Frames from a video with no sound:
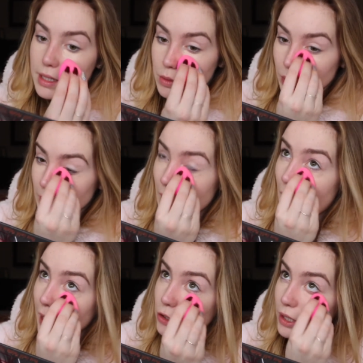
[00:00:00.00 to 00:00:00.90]
it's really
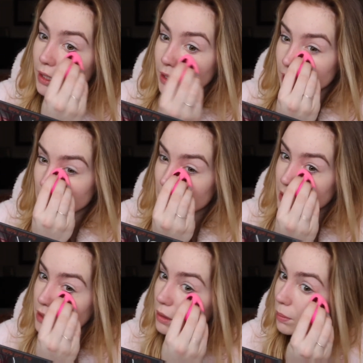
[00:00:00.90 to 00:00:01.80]
hydrating and
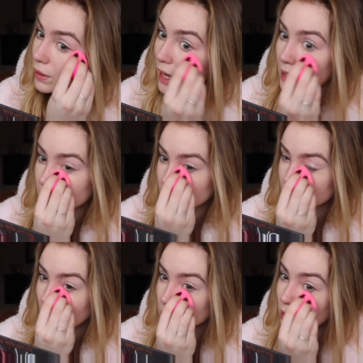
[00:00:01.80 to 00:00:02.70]
easy to blend,
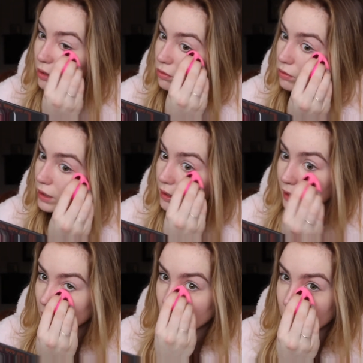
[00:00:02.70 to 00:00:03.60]
and that's what I really
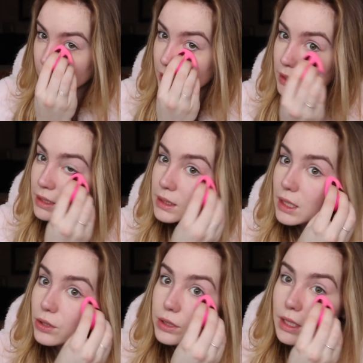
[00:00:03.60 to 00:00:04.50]
like about it, because
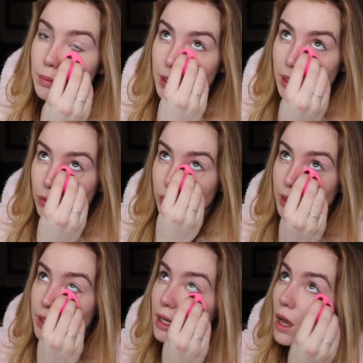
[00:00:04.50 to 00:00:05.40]
concealers can be like
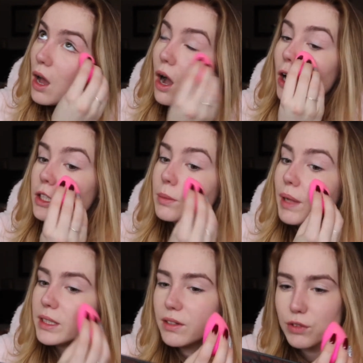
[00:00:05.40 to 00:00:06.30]
really hard to
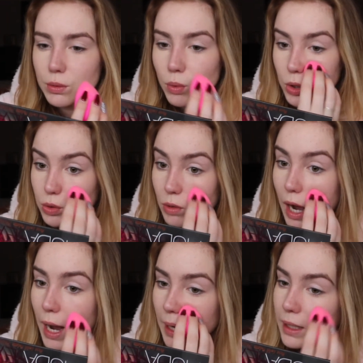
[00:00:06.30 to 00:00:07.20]
blend if they're more
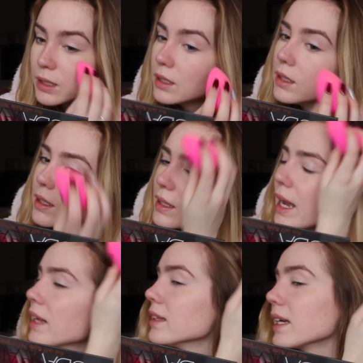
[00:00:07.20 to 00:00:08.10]
dry,
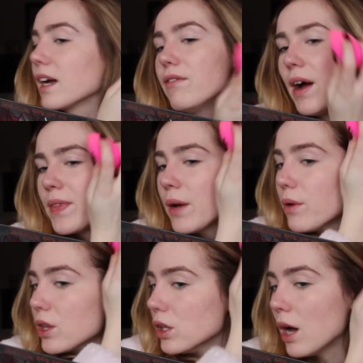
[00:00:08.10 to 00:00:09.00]
and like I find that
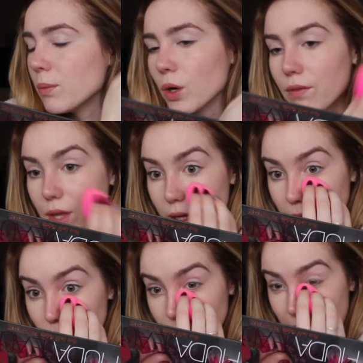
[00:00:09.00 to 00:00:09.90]
with a lot more of the
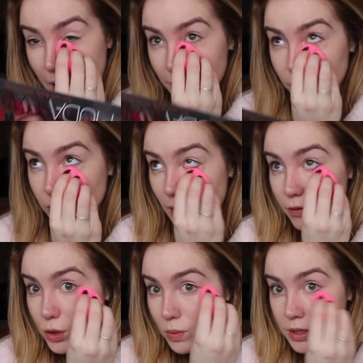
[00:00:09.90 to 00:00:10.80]
like really high full
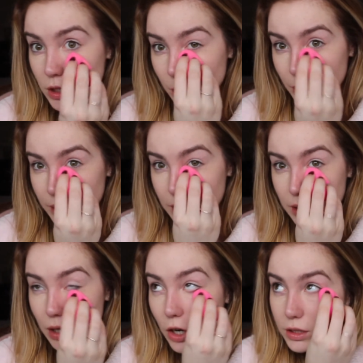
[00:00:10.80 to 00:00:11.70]
coverage ones, they're
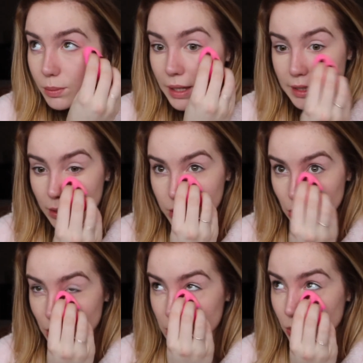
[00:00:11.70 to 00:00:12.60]
pretty hard to blend out.
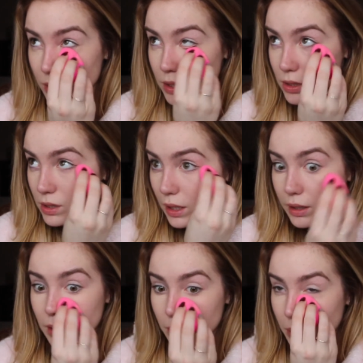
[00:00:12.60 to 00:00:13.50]
So this one is
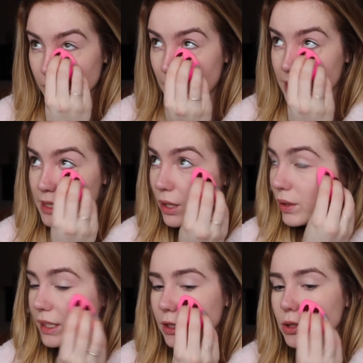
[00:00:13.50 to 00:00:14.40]
like blends out
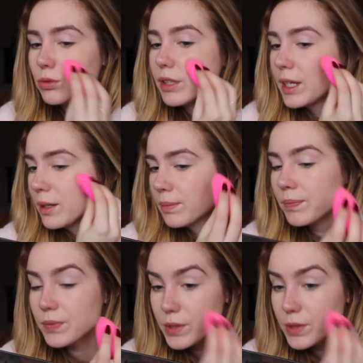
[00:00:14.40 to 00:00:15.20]
like a dream.